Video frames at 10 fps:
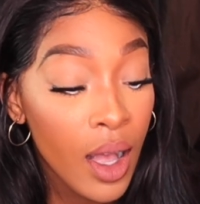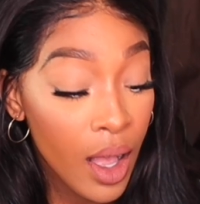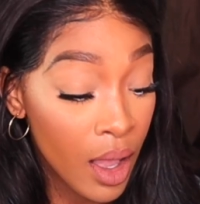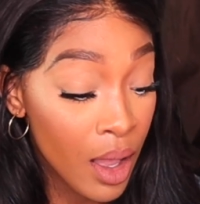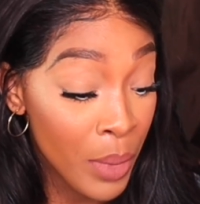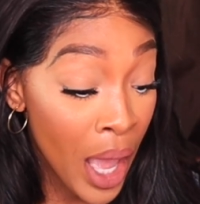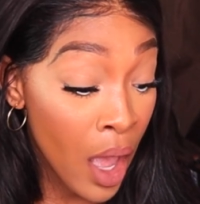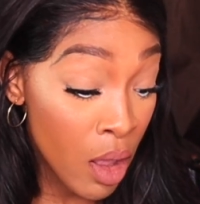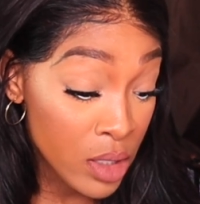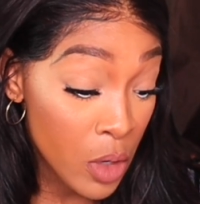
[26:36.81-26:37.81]
I
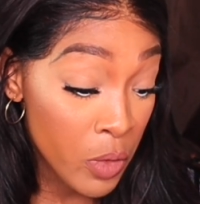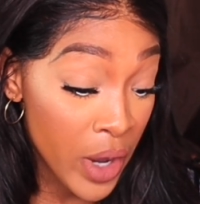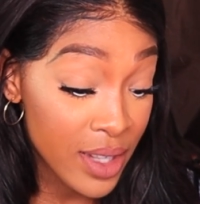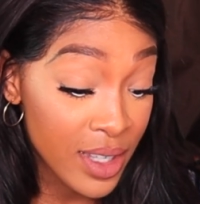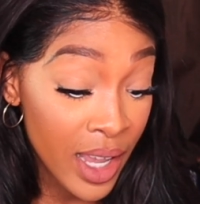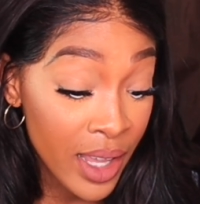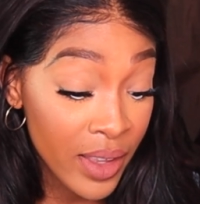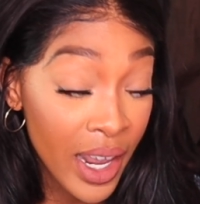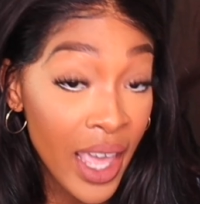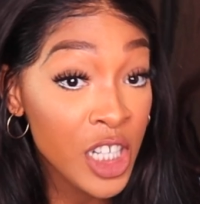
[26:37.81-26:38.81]
also read today
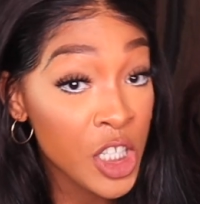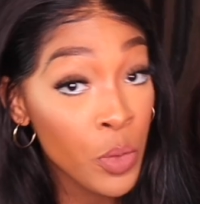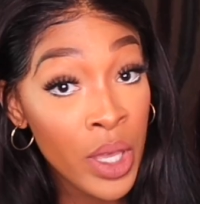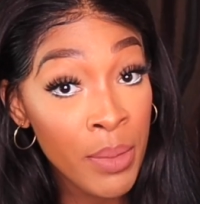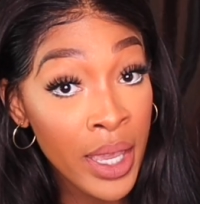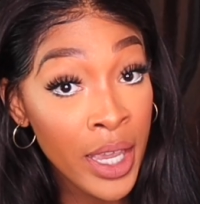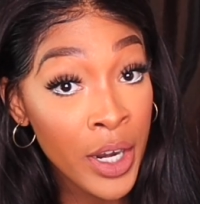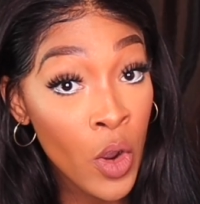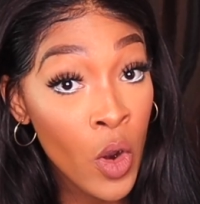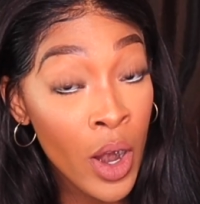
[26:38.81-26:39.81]
that Asian women
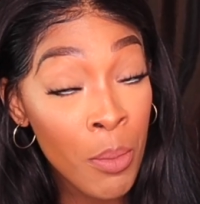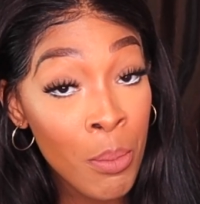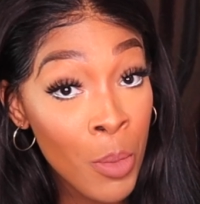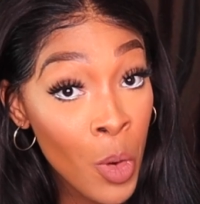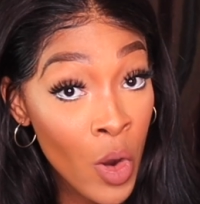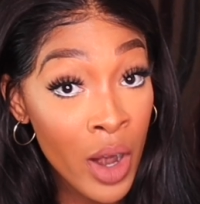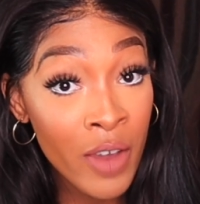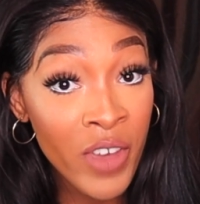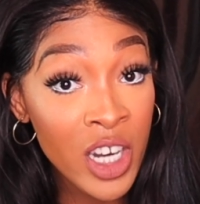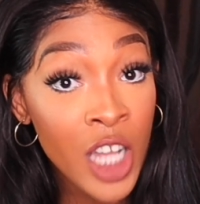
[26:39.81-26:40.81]
are more
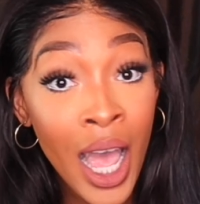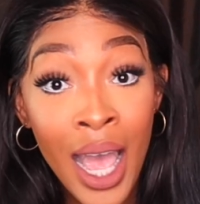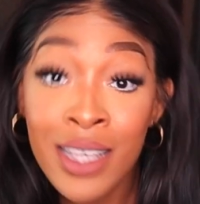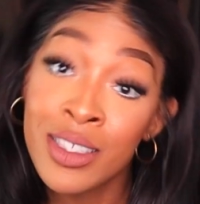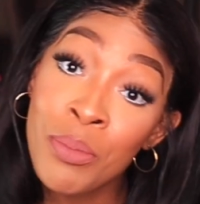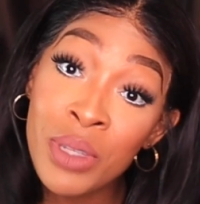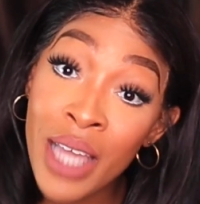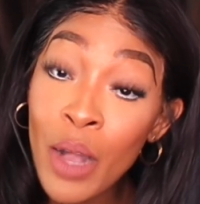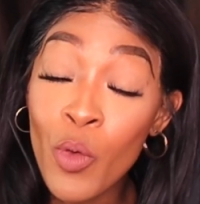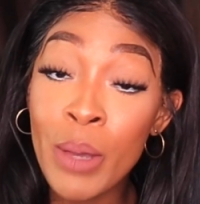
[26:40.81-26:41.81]
fetishized than
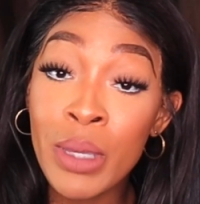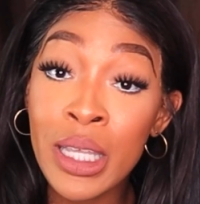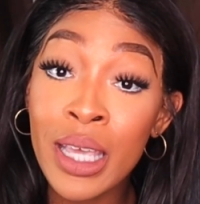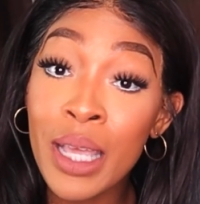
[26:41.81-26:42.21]
black women,